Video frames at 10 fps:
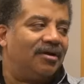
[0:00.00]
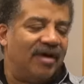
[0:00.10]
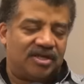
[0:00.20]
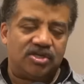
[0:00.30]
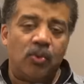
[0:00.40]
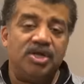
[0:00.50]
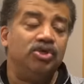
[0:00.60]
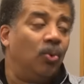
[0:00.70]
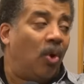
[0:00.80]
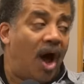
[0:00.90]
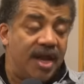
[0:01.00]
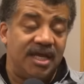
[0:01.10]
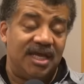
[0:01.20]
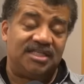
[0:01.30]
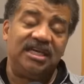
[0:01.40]
Correct. So what right. you want
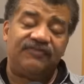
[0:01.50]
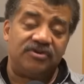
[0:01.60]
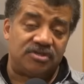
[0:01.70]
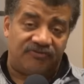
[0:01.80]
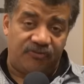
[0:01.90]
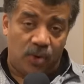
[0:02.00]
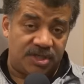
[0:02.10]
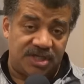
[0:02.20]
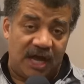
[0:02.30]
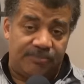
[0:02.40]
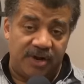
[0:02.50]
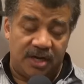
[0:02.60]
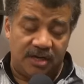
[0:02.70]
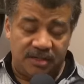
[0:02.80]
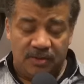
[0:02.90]
is if there's a force
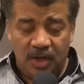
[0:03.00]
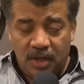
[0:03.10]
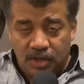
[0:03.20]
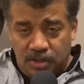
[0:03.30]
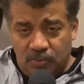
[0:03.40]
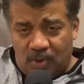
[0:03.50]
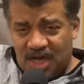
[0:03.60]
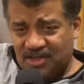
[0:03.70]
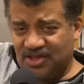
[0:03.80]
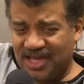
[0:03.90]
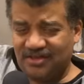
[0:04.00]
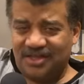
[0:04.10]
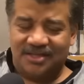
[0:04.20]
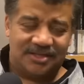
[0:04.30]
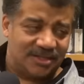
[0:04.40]
operating on you, you want that.
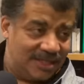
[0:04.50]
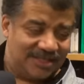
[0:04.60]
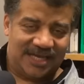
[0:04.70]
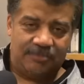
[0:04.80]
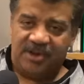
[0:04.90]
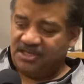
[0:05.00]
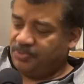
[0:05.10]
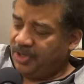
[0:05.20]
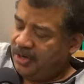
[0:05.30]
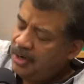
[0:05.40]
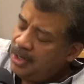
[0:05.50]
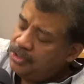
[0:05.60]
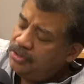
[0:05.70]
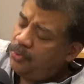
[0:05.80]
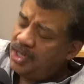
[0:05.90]
This is inside baseball here.
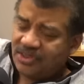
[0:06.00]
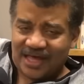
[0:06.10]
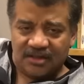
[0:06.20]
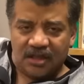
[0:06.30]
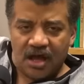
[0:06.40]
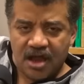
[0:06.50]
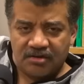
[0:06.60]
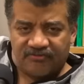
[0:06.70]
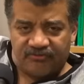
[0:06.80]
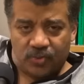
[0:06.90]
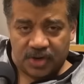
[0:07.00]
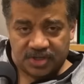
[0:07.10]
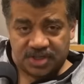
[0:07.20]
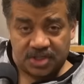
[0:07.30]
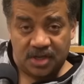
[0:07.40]
You want that line of
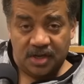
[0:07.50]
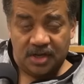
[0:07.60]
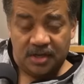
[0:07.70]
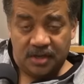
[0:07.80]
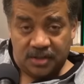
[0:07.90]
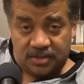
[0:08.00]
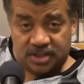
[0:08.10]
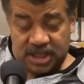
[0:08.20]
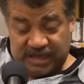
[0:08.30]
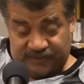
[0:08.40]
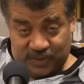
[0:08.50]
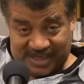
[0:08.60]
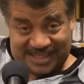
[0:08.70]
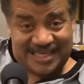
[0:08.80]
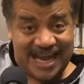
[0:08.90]
force. If you
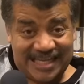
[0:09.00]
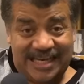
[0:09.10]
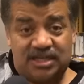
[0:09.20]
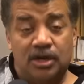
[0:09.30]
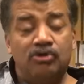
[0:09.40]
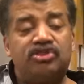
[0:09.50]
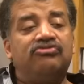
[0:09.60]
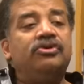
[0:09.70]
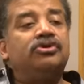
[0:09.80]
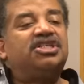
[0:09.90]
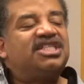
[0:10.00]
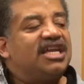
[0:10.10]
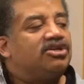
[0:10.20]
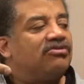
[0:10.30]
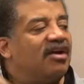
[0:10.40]
extended it to go through your
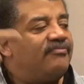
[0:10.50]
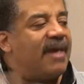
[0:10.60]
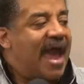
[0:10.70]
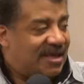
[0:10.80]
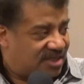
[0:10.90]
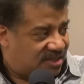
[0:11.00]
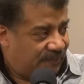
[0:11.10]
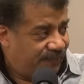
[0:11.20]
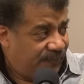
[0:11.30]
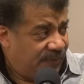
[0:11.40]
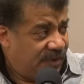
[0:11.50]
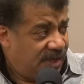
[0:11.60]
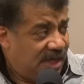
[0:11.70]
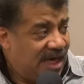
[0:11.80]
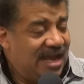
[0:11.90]
center of mass, right?
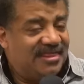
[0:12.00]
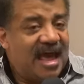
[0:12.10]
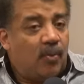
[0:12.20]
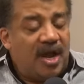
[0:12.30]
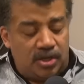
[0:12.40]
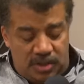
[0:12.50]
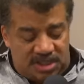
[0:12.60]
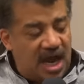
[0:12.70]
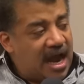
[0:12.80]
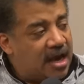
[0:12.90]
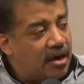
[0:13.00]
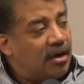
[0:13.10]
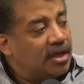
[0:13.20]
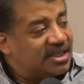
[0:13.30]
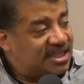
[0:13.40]
Right. And that way your
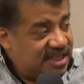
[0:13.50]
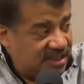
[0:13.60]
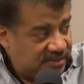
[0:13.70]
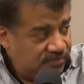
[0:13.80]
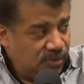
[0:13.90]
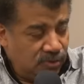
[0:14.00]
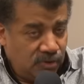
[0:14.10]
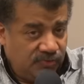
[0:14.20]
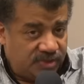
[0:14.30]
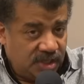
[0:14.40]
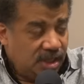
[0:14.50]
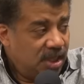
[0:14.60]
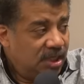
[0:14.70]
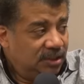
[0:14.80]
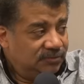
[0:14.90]
entire system moves. It's just
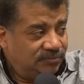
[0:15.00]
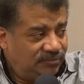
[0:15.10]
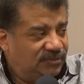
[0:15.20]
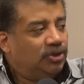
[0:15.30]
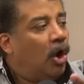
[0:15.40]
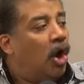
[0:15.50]
moving all at once.